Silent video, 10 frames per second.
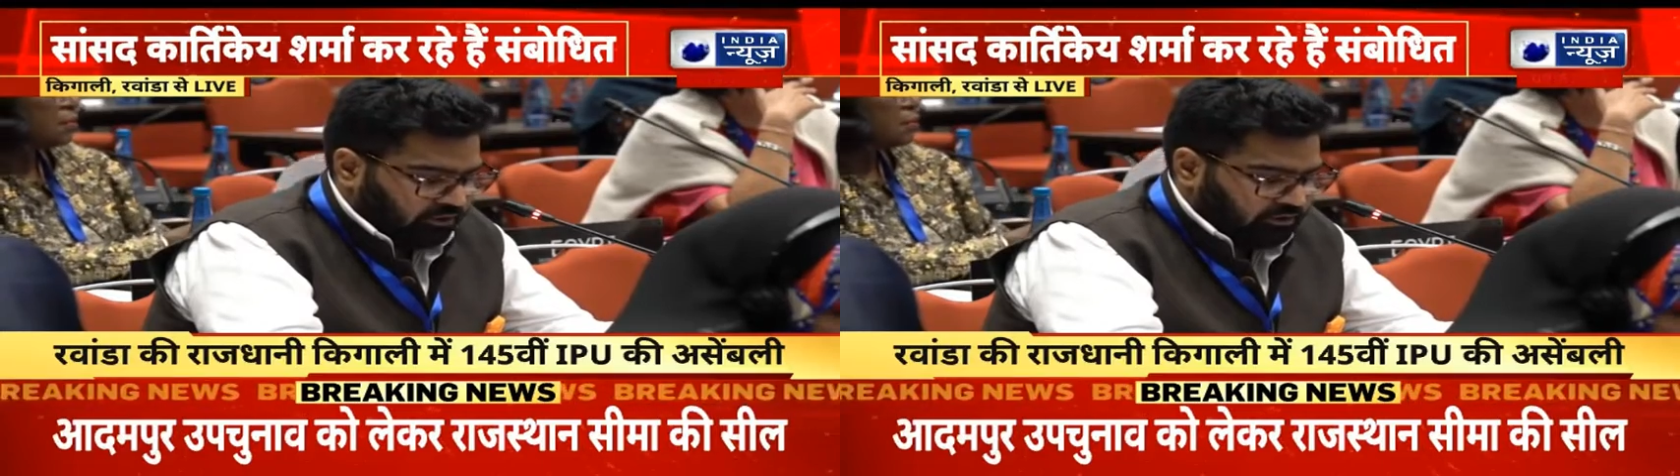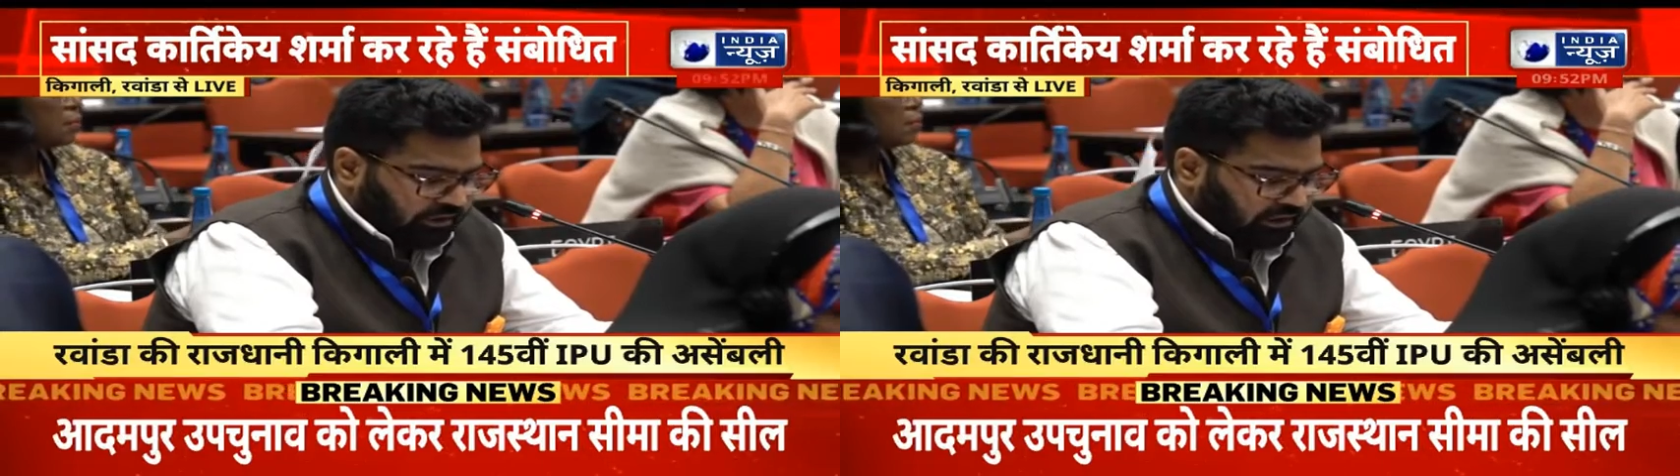
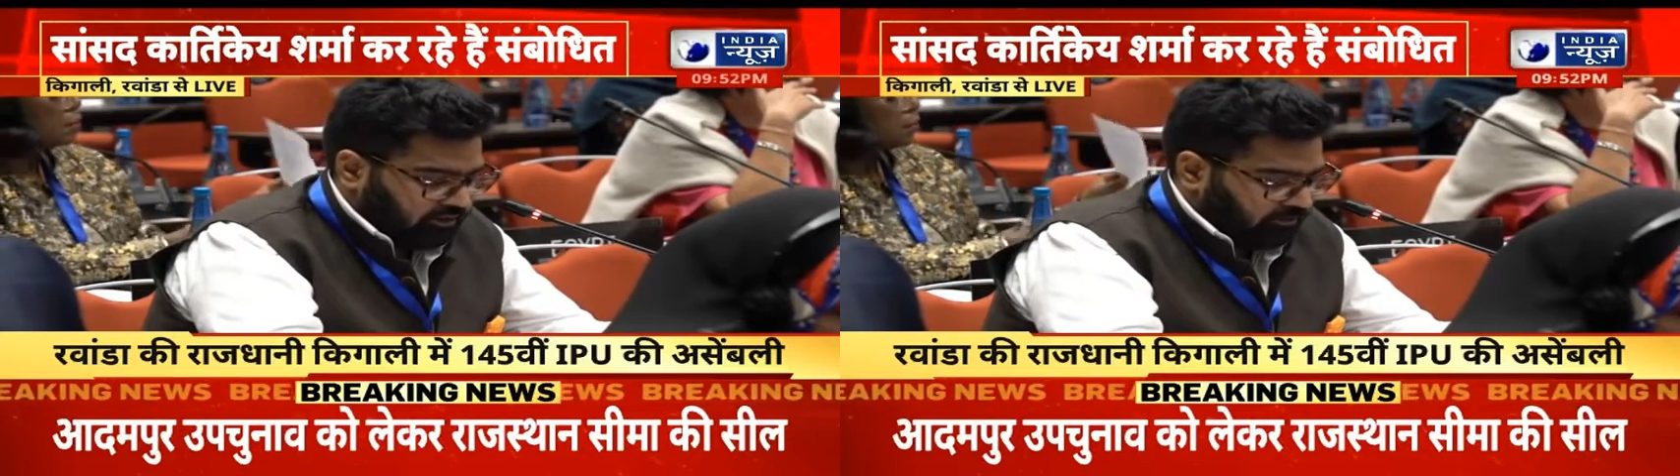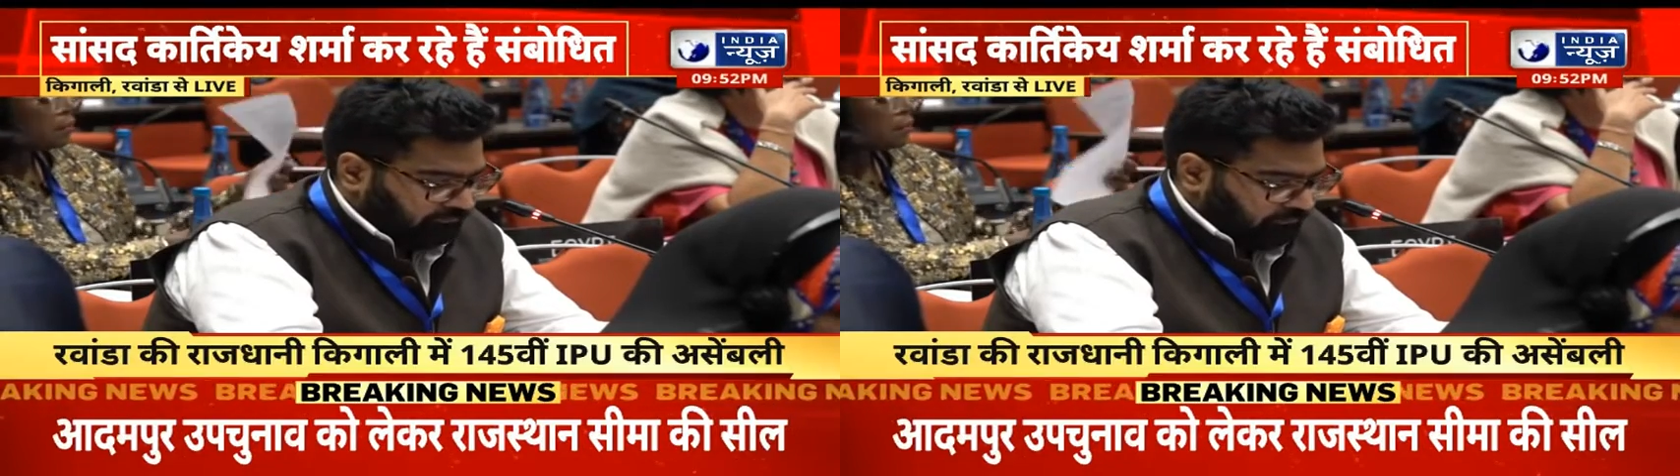years
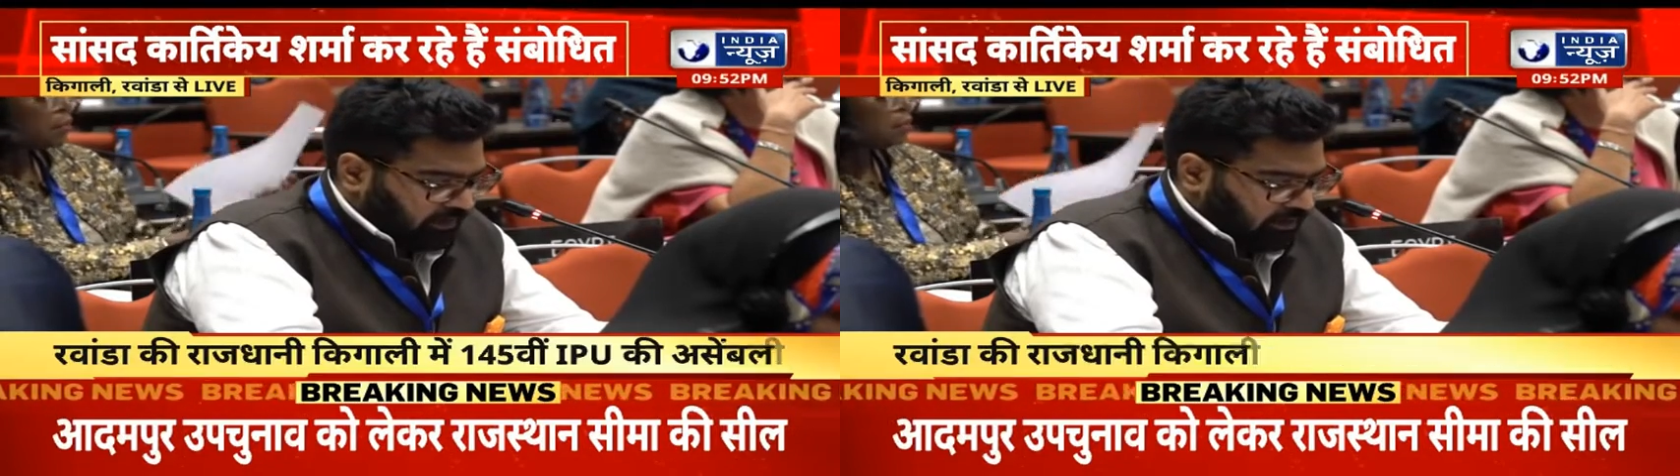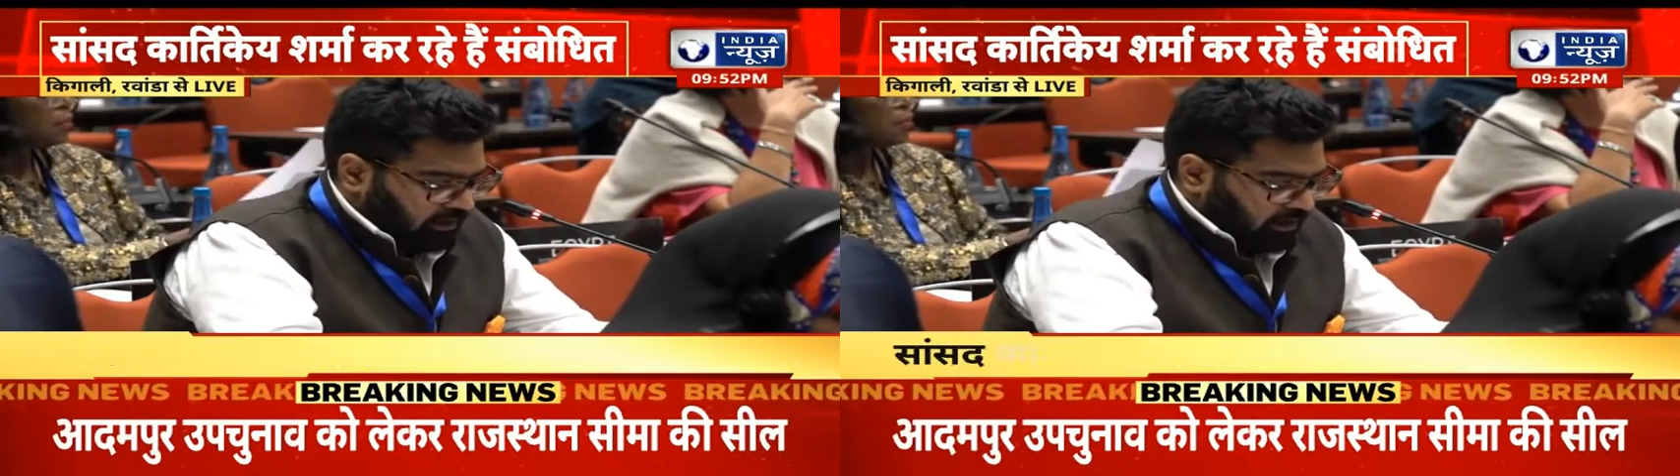
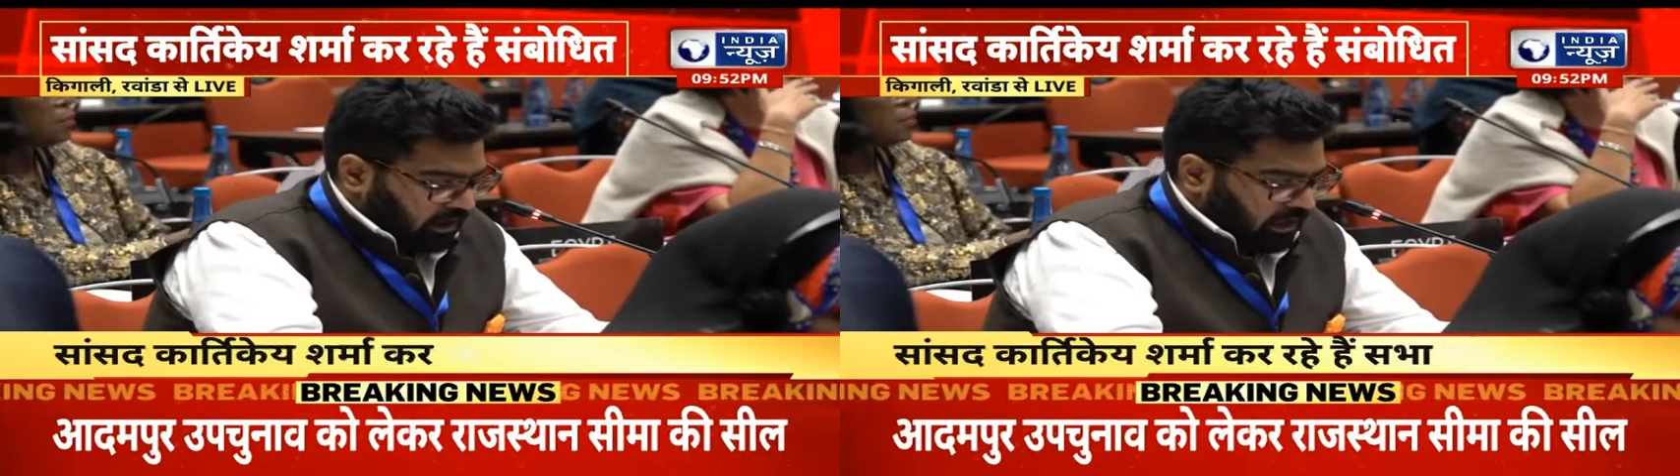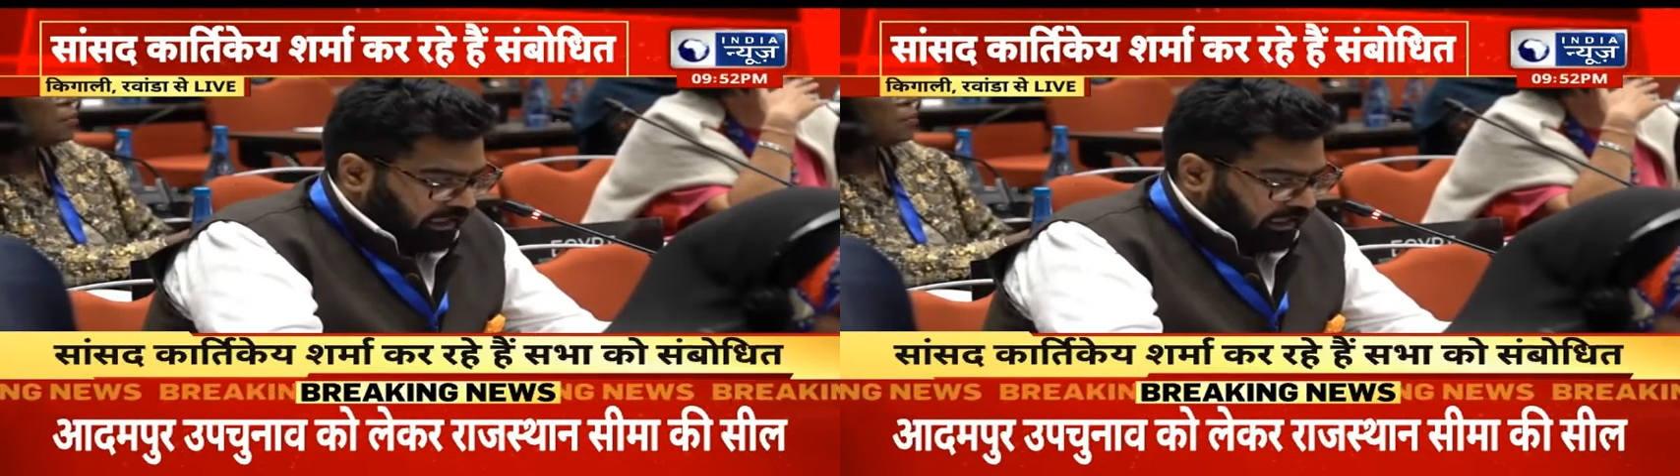altogether.